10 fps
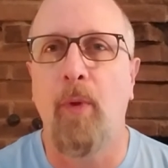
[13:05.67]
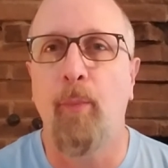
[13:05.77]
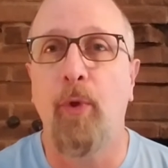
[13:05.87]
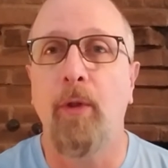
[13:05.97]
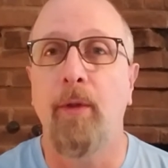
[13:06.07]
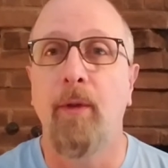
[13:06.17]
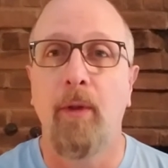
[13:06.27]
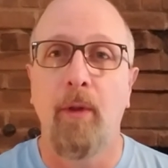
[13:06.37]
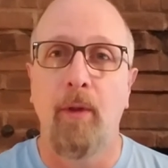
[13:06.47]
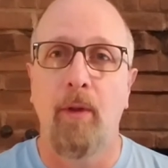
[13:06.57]
Brooklyn,
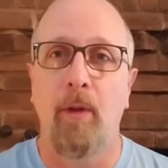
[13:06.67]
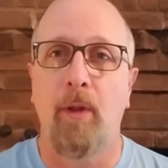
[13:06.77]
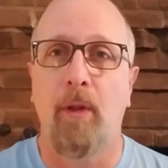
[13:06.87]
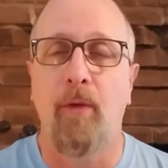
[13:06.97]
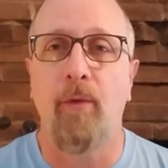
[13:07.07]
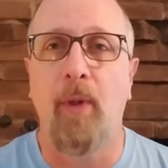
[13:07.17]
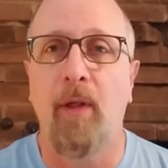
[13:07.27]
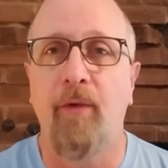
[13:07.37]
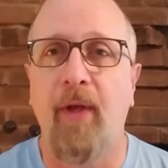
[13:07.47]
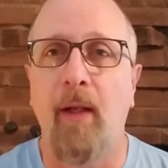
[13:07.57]
through Ellis
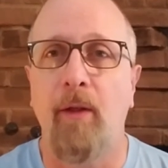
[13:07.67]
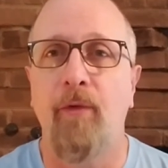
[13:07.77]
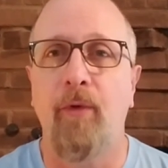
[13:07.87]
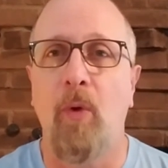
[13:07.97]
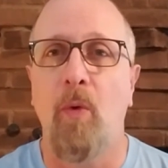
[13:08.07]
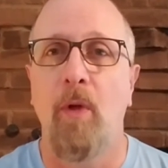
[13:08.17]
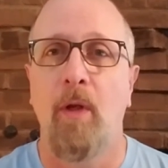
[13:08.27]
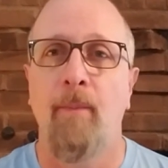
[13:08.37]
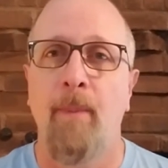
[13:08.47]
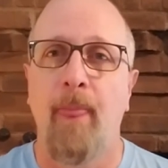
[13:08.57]
Island. So
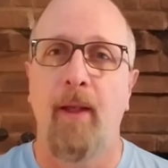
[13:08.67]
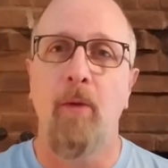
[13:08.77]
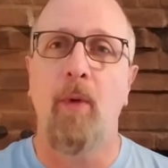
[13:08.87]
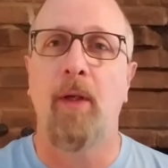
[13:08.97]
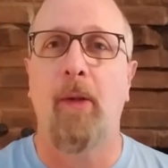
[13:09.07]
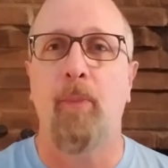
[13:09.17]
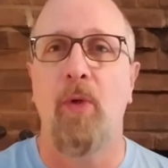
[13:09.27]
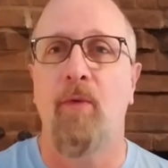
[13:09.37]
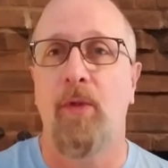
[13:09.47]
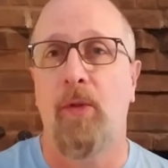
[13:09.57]
he wound up
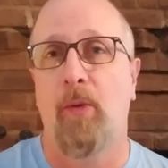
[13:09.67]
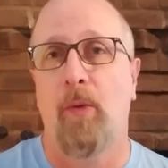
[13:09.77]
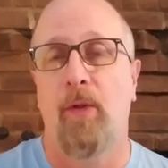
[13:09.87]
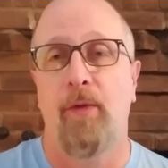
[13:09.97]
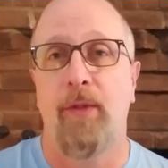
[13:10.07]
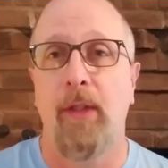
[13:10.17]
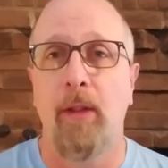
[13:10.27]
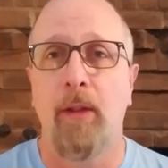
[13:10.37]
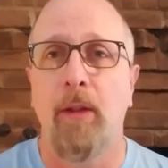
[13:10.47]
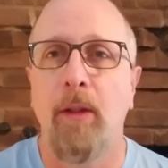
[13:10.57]
moving to
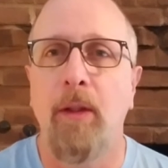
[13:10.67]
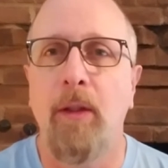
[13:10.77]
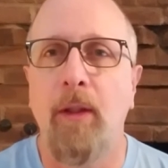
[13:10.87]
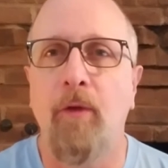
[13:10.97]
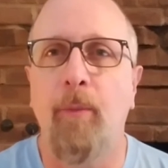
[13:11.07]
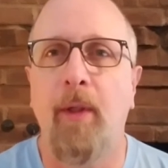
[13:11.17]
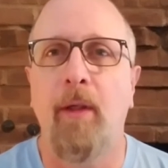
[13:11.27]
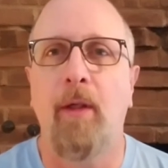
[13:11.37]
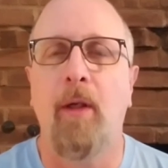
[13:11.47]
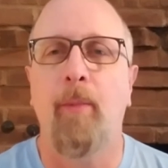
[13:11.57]
Argentina and spending a
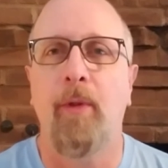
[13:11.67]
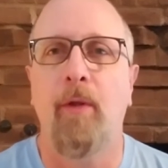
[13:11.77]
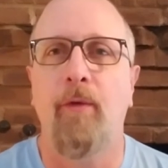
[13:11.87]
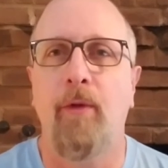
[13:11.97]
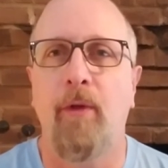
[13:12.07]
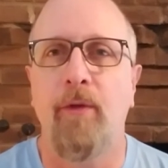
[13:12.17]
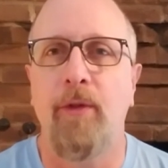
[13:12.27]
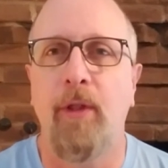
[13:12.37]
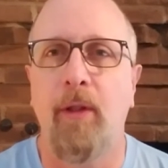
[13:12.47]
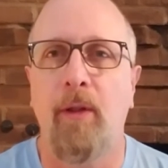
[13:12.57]
couple years in
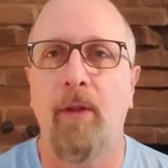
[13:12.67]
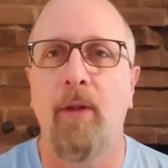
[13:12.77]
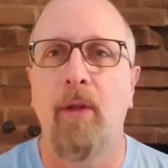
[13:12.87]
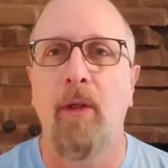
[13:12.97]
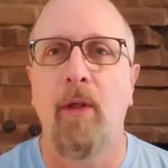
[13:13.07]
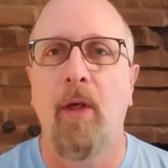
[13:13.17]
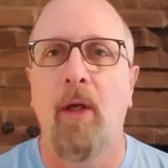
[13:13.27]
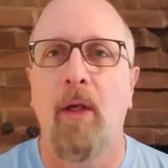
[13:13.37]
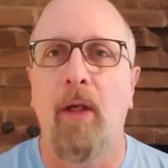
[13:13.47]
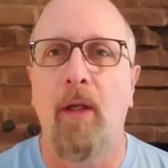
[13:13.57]
Argentina
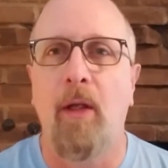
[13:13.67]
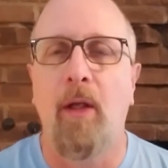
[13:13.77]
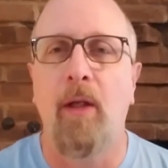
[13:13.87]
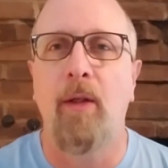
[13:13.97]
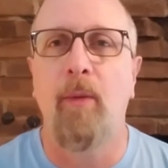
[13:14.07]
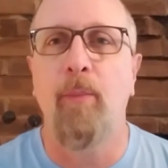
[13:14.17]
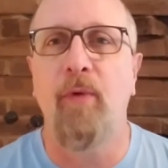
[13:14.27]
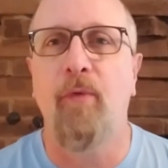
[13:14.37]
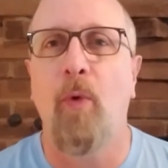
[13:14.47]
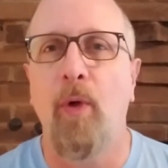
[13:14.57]

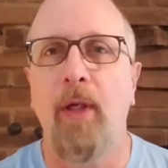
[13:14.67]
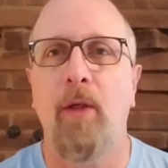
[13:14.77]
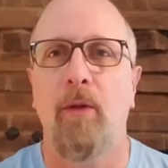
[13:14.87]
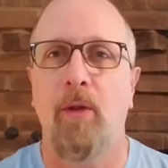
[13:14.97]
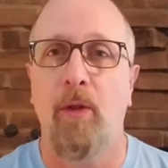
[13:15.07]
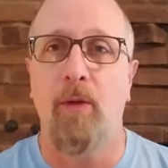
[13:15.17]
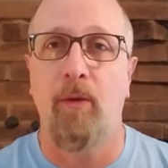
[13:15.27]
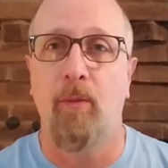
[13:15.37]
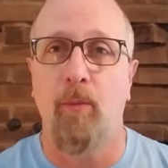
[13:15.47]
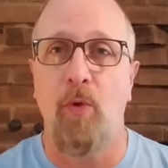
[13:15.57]
before he could
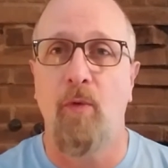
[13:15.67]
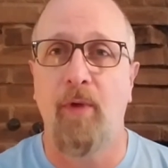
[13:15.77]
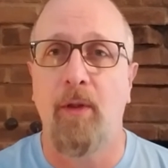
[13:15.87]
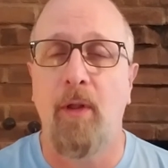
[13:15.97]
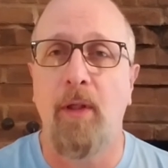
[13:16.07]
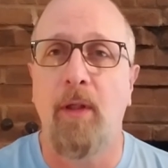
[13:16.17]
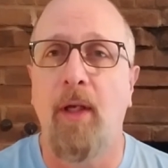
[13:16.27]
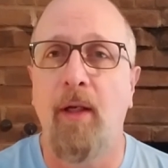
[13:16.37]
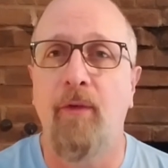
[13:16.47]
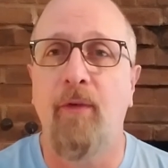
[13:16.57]
move into the
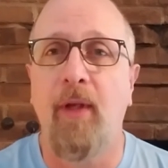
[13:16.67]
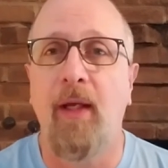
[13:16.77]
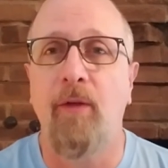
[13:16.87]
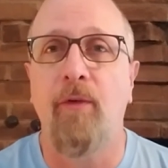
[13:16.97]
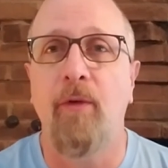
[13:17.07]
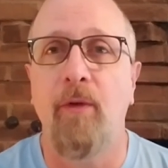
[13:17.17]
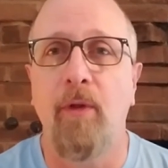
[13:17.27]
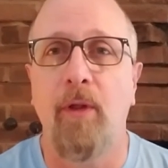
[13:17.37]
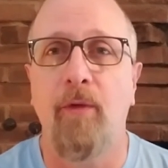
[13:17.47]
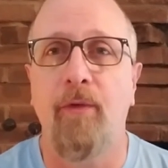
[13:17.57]
United States.
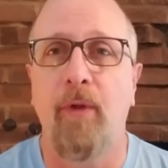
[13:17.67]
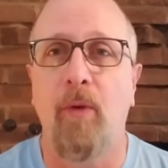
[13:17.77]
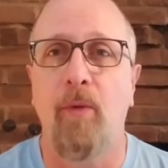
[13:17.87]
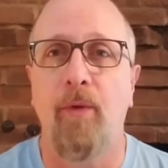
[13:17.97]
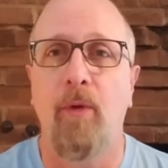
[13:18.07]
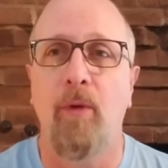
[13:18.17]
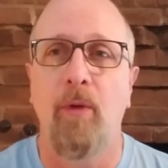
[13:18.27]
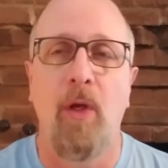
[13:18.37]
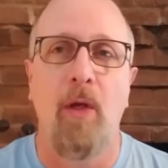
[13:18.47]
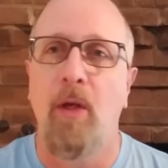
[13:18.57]
And so
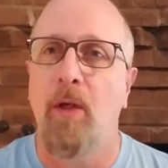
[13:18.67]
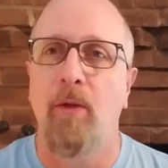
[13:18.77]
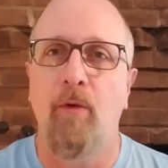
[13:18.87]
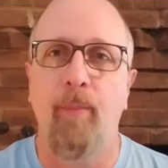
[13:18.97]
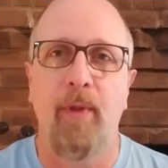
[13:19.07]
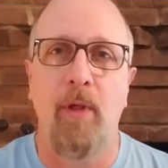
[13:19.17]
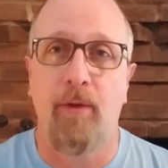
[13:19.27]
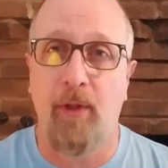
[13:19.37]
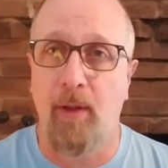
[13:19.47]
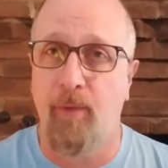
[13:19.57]
there have been
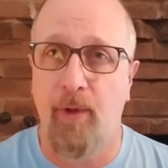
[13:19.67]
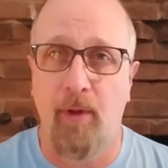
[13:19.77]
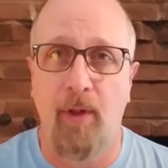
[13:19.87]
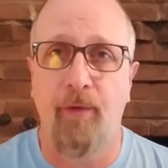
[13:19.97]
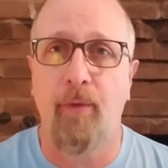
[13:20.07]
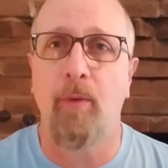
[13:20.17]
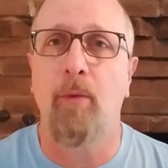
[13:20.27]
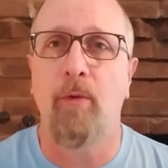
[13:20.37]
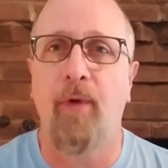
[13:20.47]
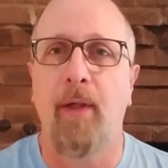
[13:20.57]
times in our history where
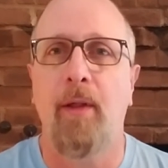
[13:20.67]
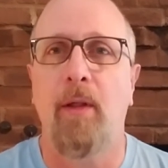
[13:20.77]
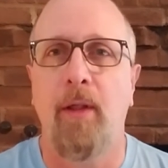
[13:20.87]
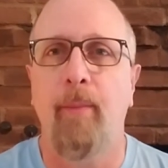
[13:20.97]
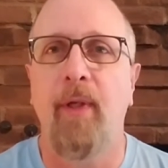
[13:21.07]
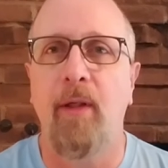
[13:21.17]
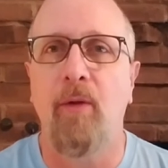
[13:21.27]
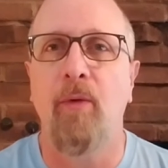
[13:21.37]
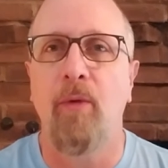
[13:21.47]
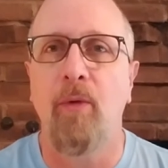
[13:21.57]
we've had to clamp down
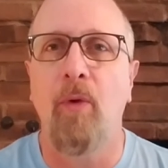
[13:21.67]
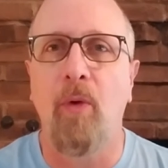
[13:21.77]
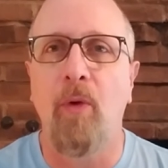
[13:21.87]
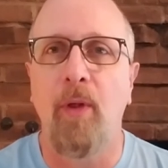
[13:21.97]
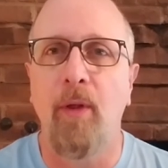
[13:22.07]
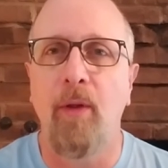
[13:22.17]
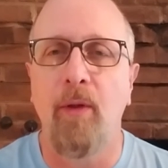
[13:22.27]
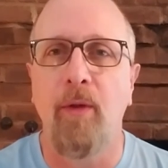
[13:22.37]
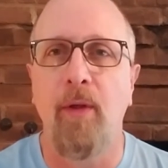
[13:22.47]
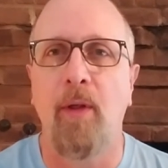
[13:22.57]
on
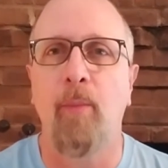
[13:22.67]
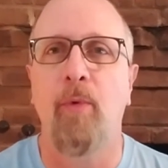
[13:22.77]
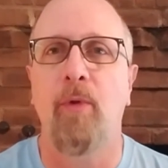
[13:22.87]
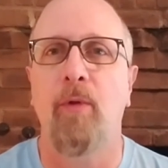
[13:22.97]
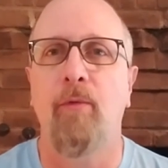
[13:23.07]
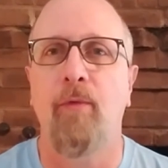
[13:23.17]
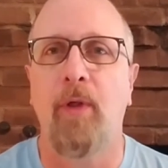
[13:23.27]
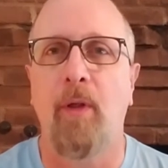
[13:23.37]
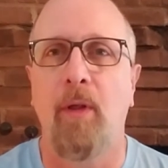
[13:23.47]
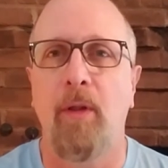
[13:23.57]
the number of
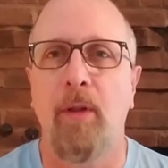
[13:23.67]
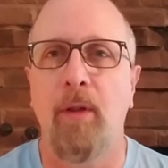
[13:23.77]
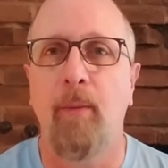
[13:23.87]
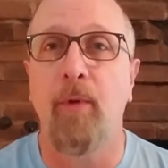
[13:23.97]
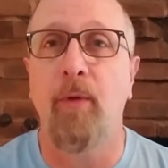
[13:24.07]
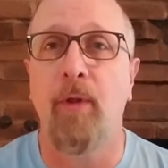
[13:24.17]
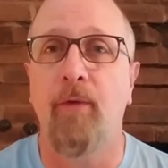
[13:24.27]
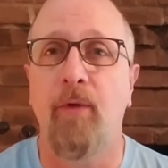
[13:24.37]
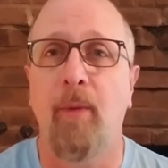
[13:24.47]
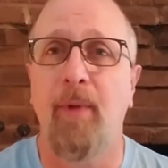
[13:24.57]
immigrants
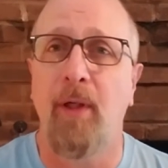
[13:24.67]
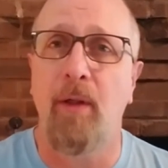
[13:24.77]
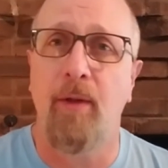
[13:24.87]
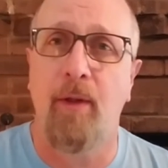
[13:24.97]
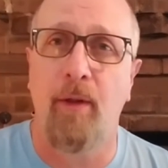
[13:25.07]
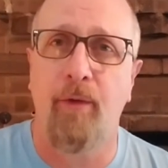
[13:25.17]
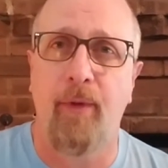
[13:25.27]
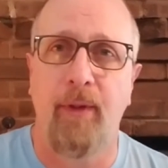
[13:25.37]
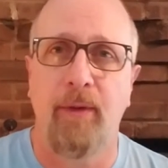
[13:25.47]
coming into the country.